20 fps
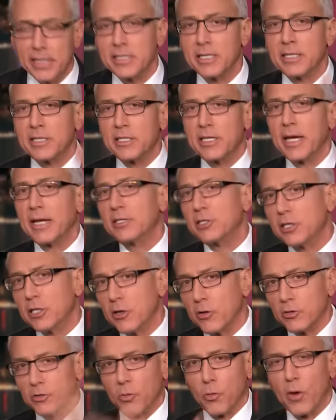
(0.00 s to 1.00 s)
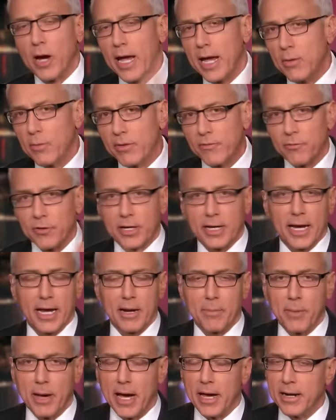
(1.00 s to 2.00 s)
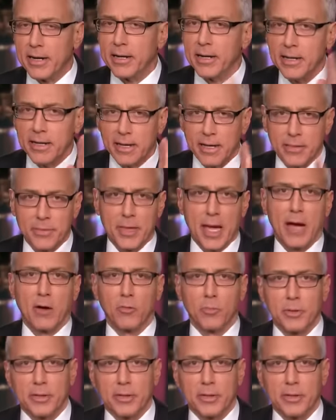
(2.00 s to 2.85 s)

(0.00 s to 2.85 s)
Instead, she goes away, we forget about it, and that will be